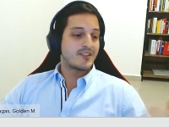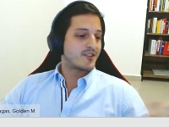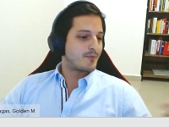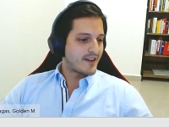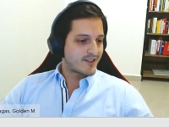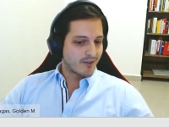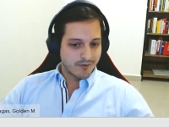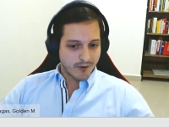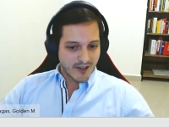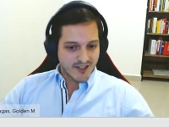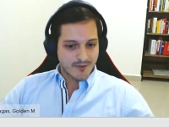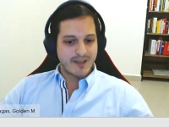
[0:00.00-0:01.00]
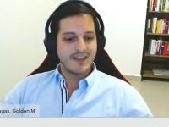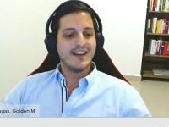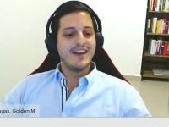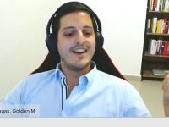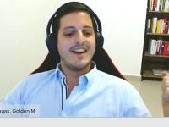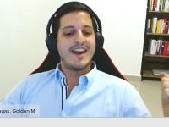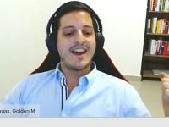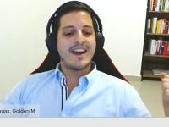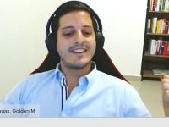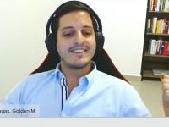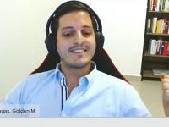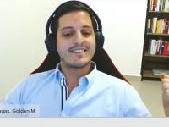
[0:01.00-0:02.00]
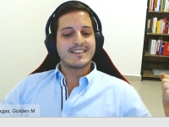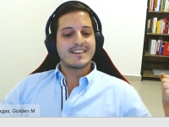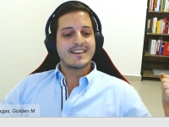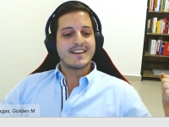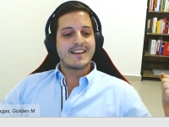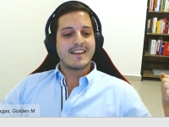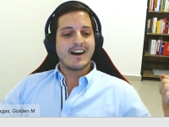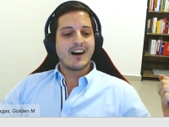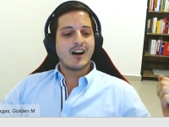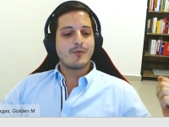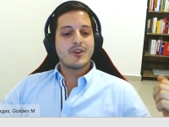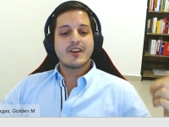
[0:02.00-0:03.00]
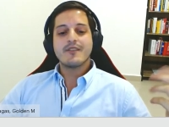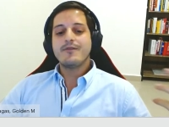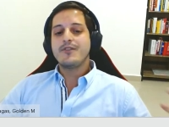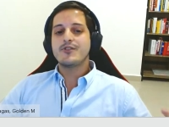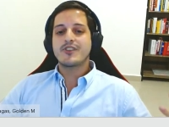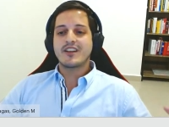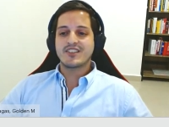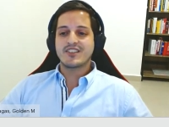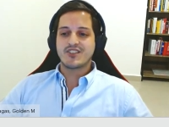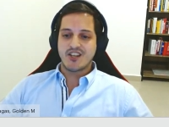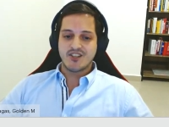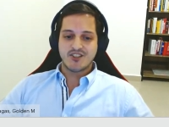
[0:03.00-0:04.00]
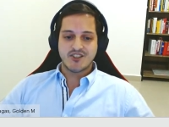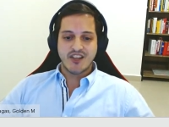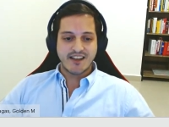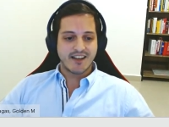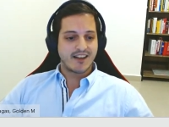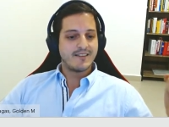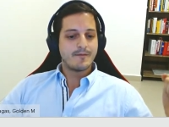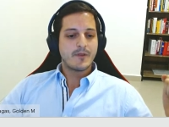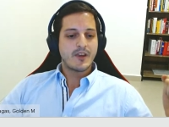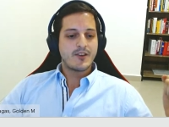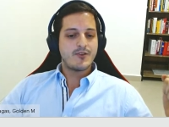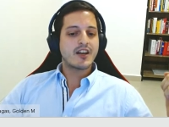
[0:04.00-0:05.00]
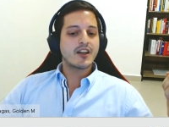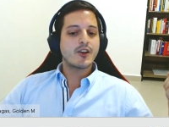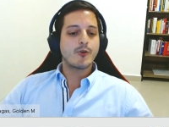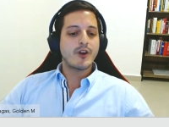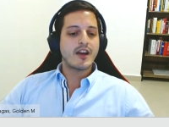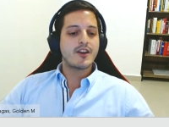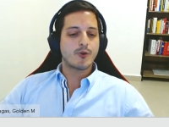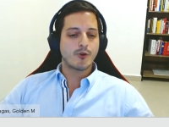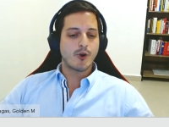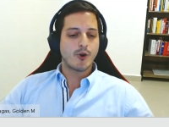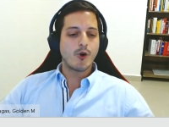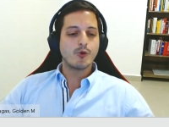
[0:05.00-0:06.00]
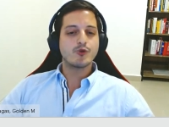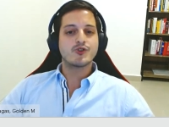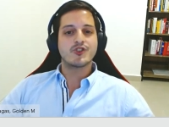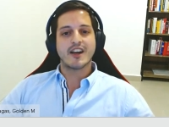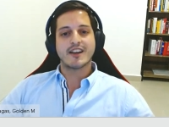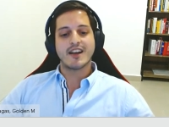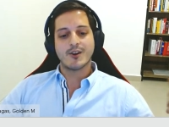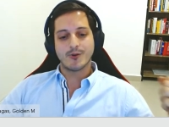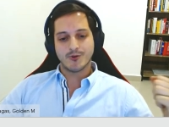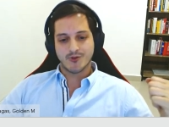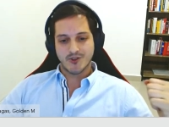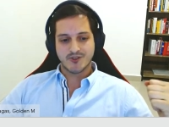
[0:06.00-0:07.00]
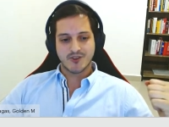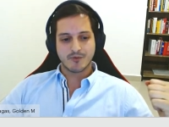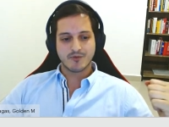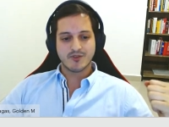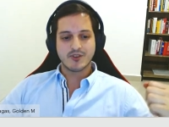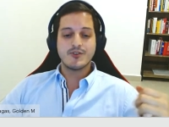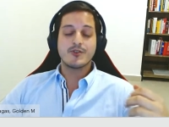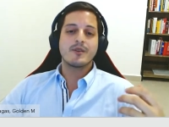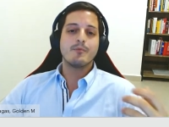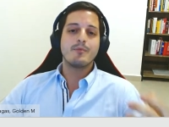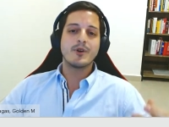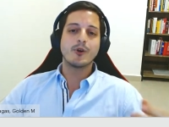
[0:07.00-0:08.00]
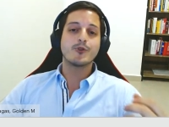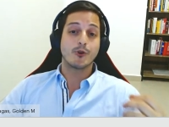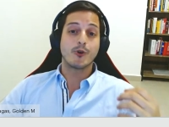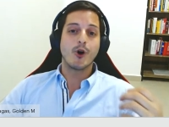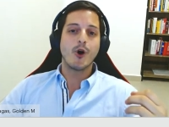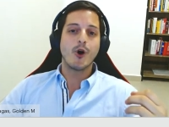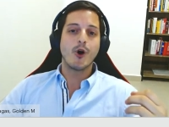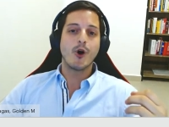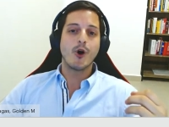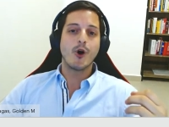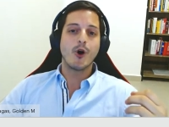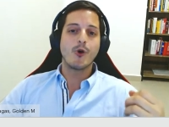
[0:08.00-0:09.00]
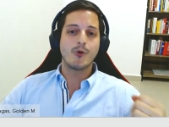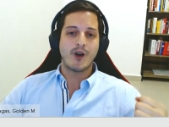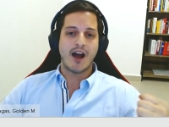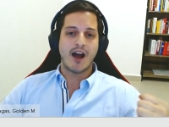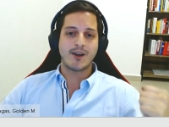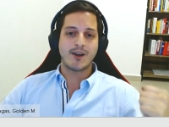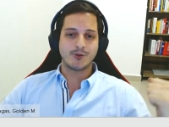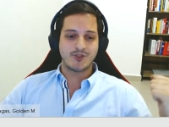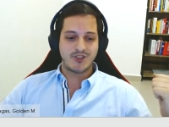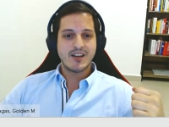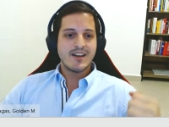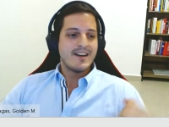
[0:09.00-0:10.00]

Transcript: it's based on Flespi, and you can fuse and exchange data. You can create your own tech ecosystems. You can build your own IoT.